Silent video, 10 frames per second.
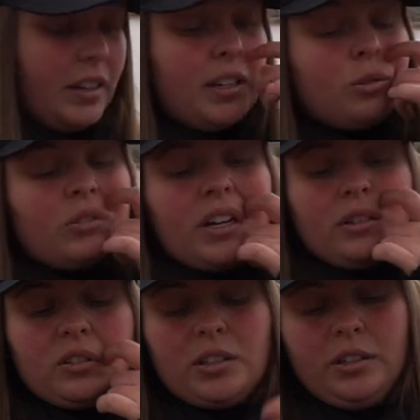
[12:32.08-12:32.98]
these are not
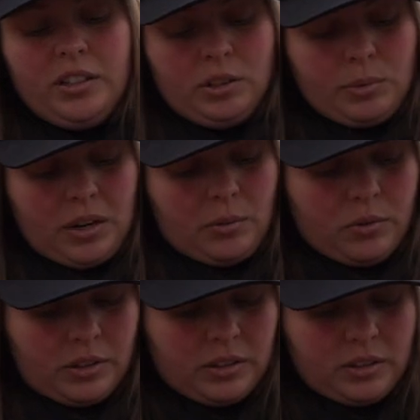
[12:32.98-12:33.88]
on sale either, but I
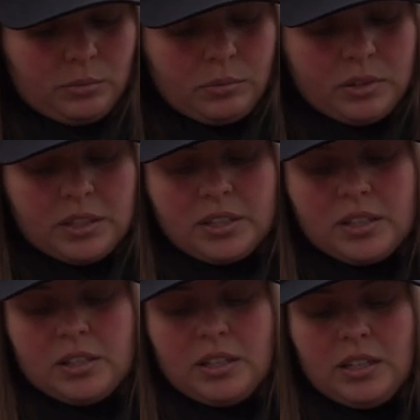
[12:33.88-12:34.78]
wanted them. This
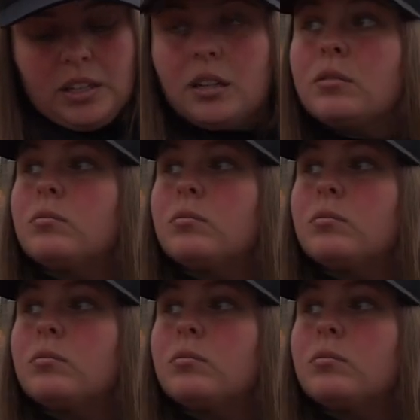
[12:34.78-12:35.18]
is the...